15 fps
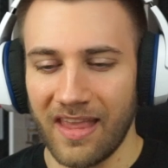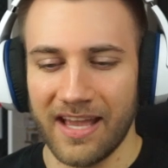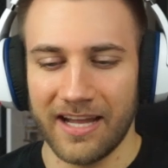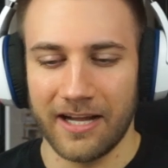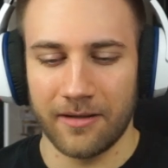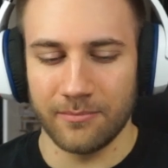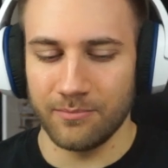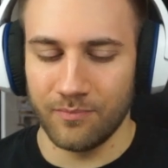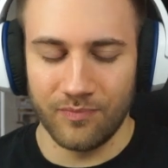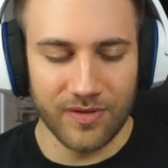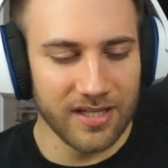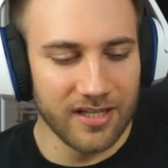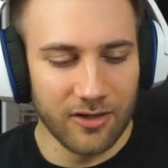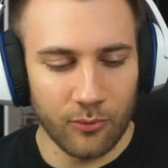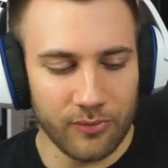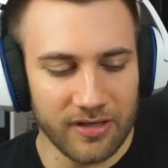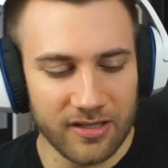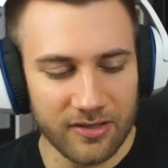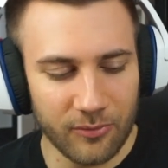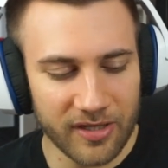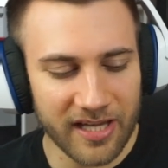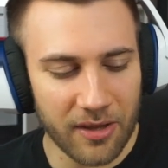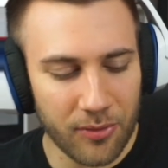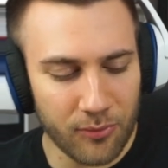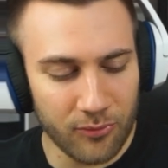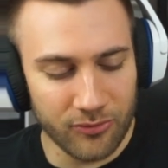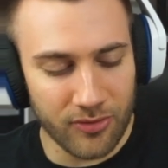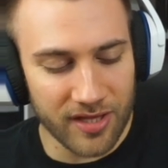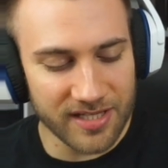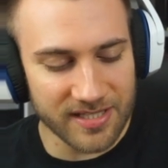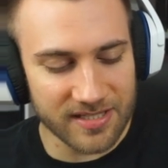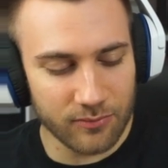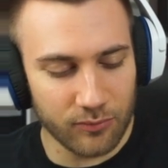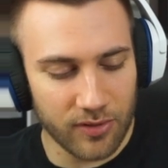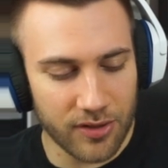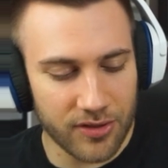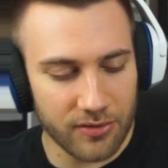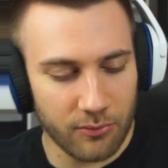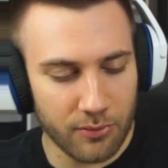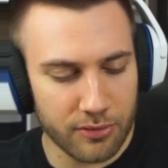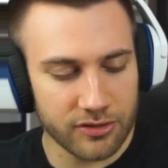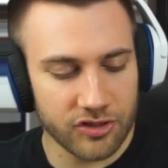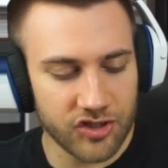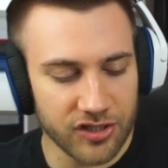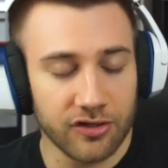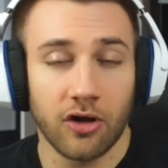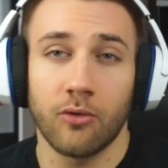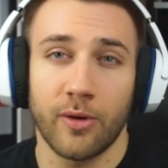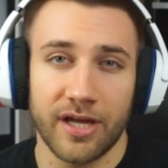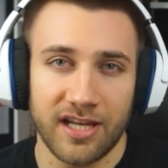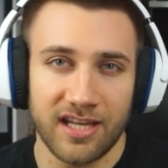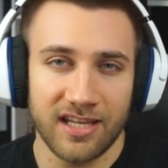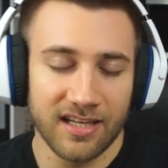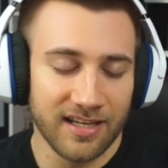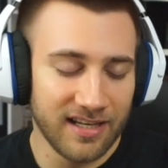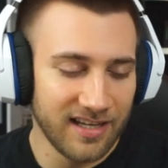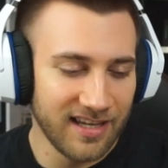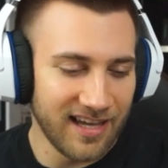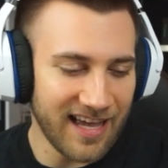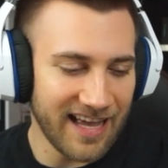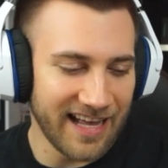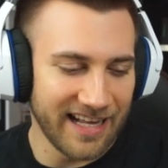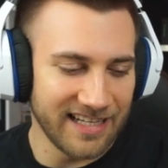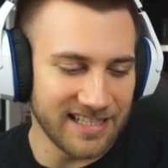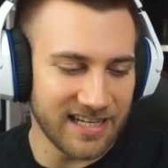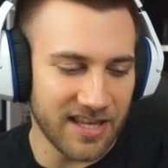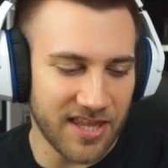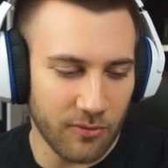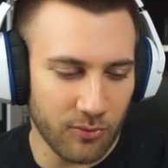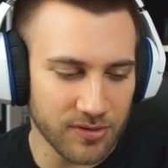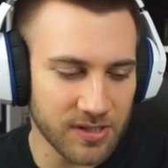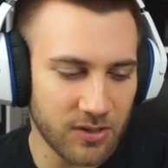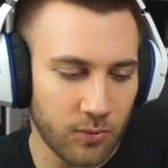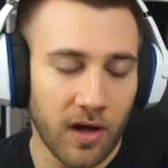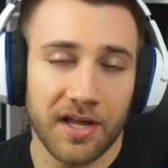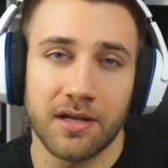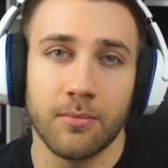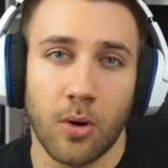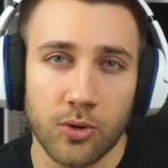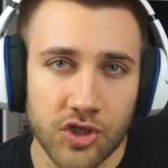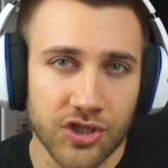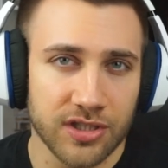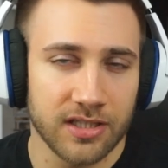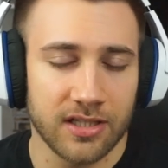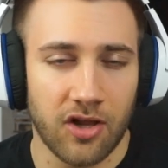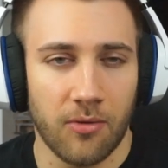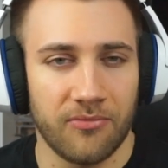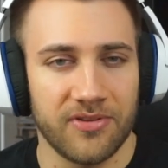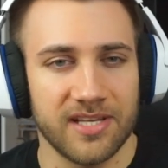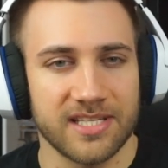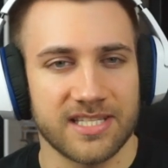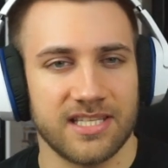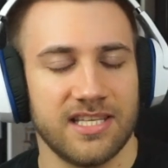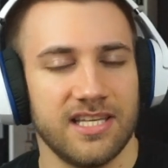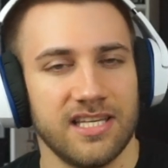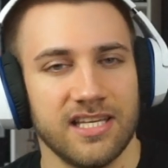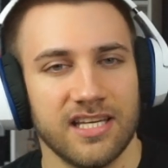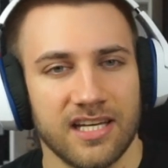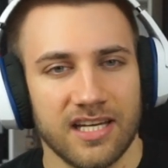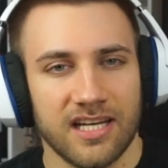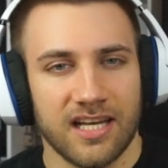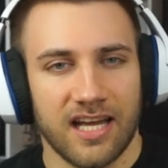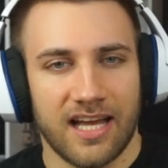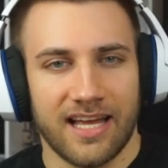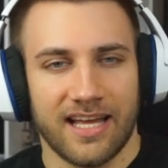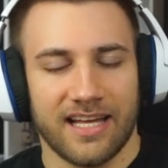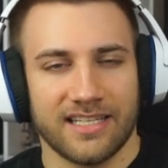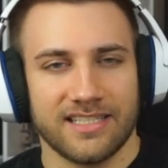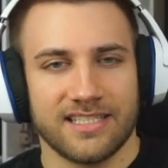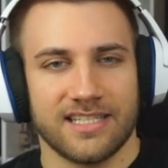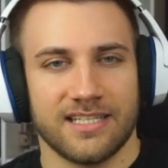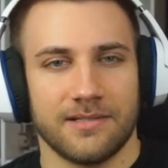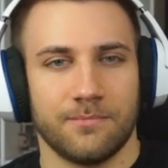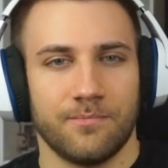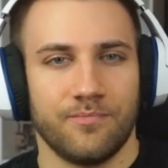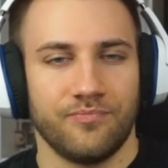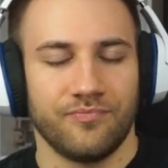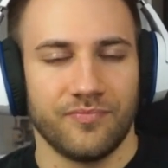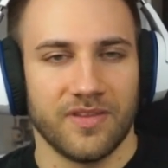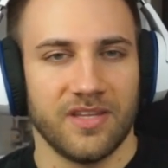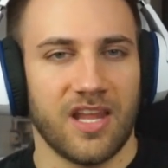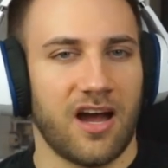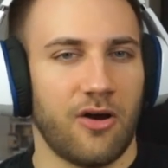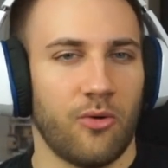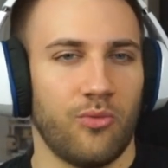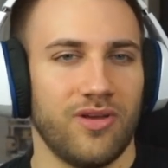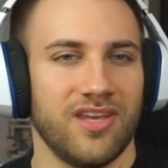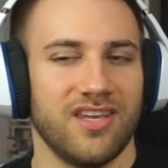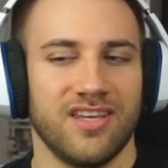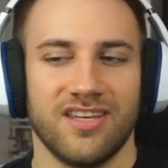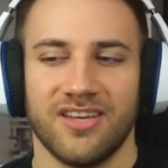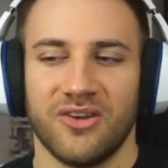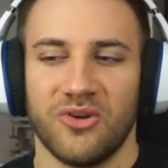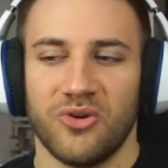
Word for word: um, we we got through this with with Jin already, and uh, that was quite emotional, obviously, and um, now we,